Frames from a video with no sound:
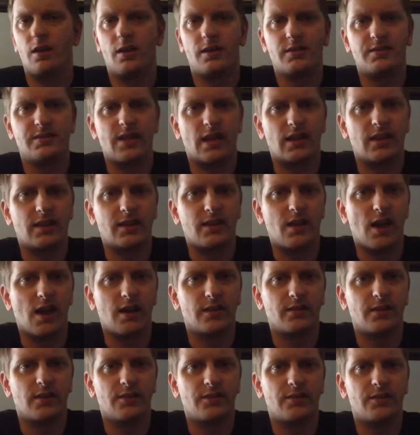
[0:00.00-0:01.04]
Selleck caught
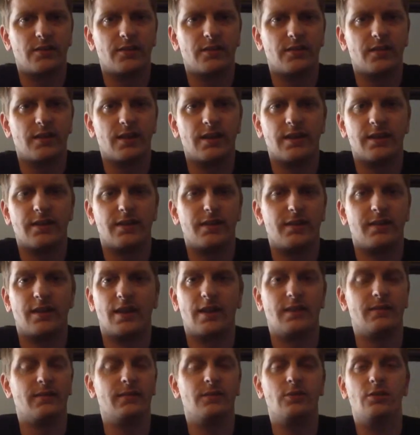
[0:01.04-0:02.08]
another. And
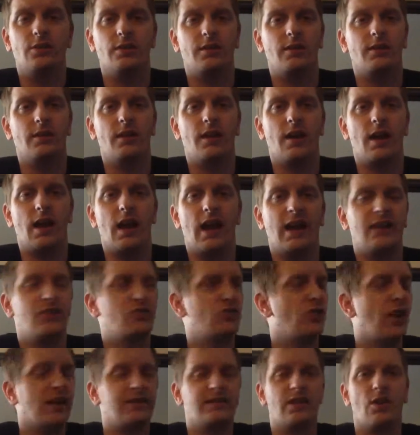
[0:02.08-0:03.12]
look, I
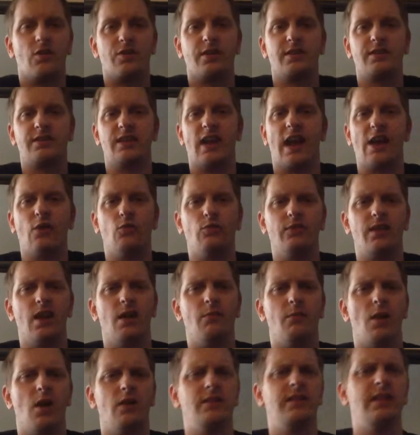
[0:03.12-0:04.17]
tried telling you. See, I don't
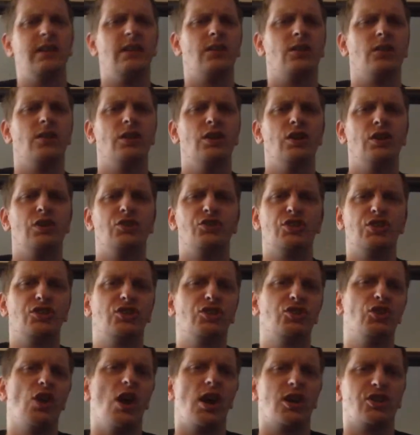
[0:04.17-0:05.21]
come on here just to
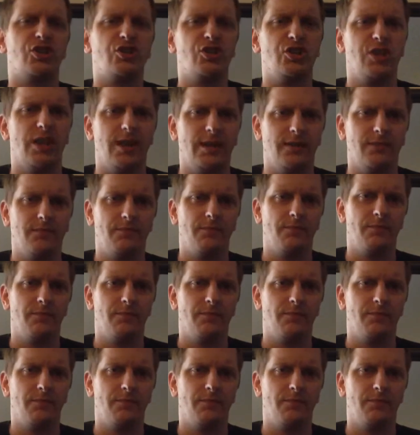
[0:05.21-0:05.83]
talk shit.